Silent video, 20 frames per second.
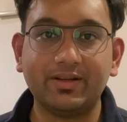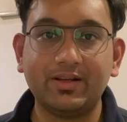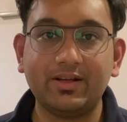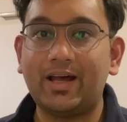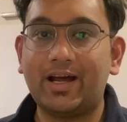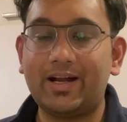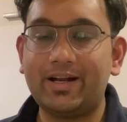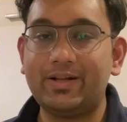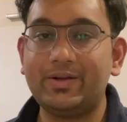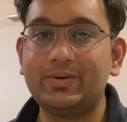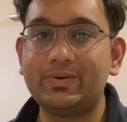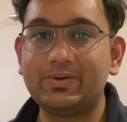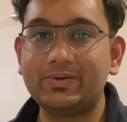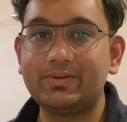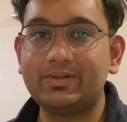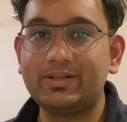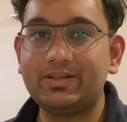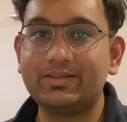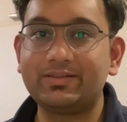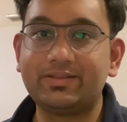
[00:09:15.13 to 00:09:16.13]
And due to
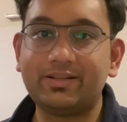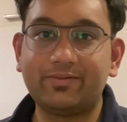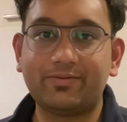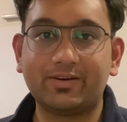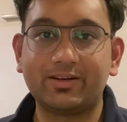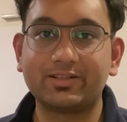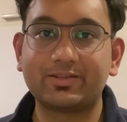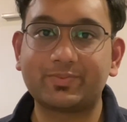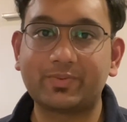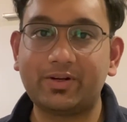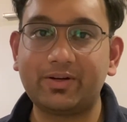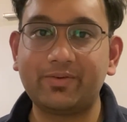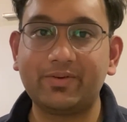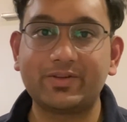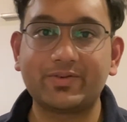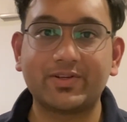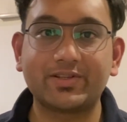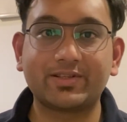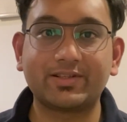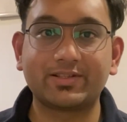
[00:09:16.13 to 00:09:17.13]
this, the first point, which
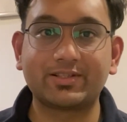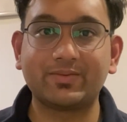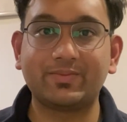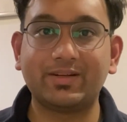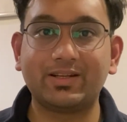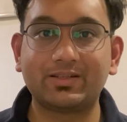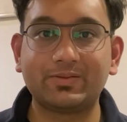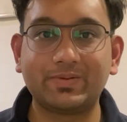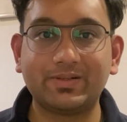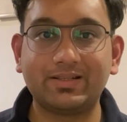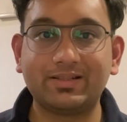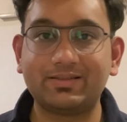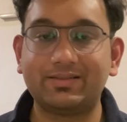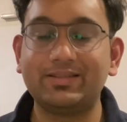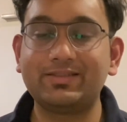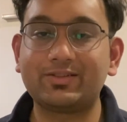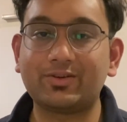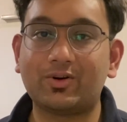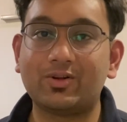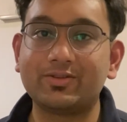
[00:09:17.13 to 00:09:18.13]
was customer experience,
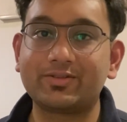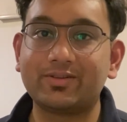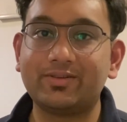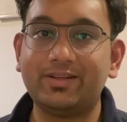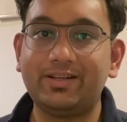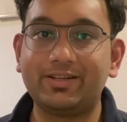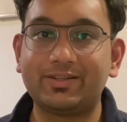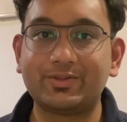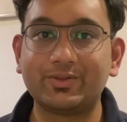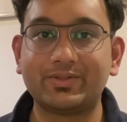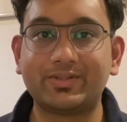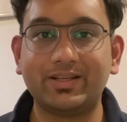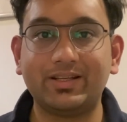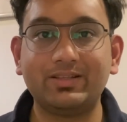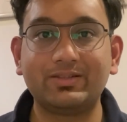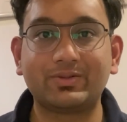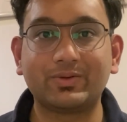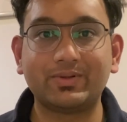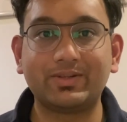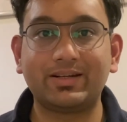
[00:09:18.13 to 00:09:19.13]
this also needs to change
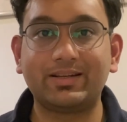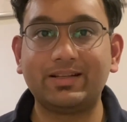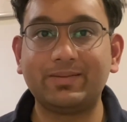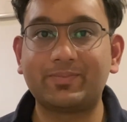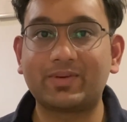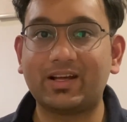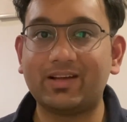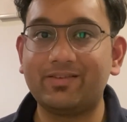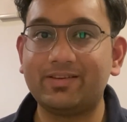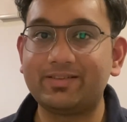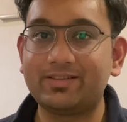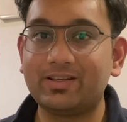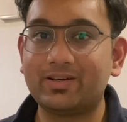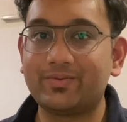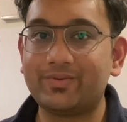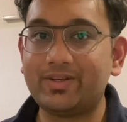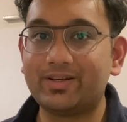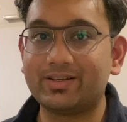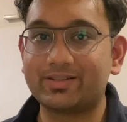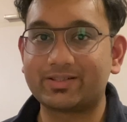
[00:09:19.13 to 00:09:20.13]
so that the privacy of
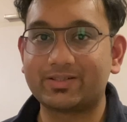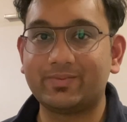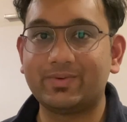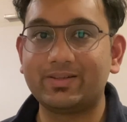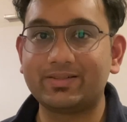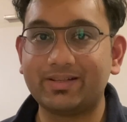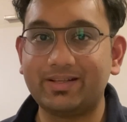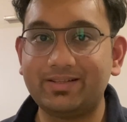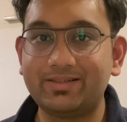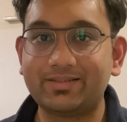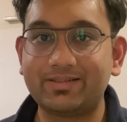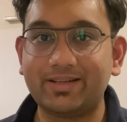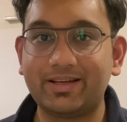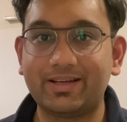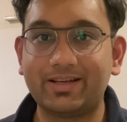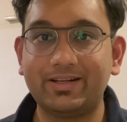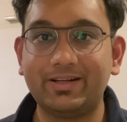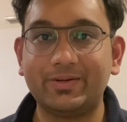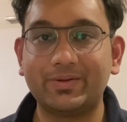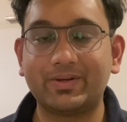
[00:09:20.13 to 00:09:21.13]
the customers is
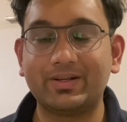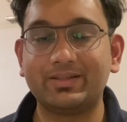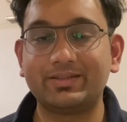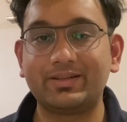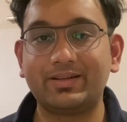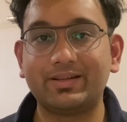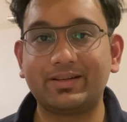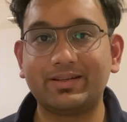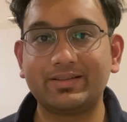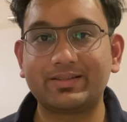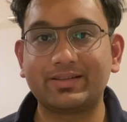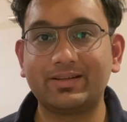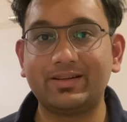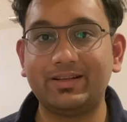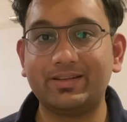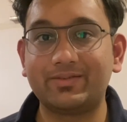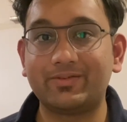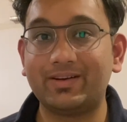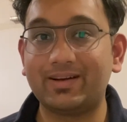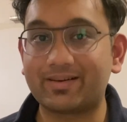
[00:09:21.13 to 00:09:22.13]
taken into consideration,
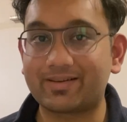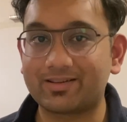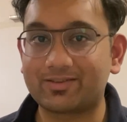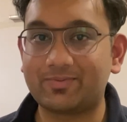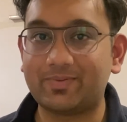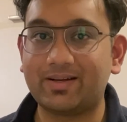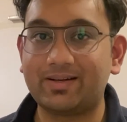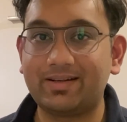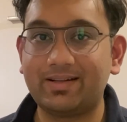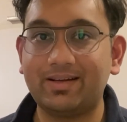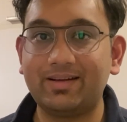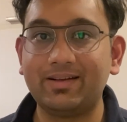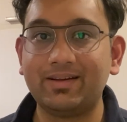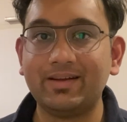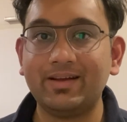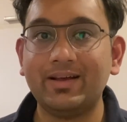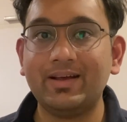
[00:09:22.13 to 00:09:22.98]
is well respected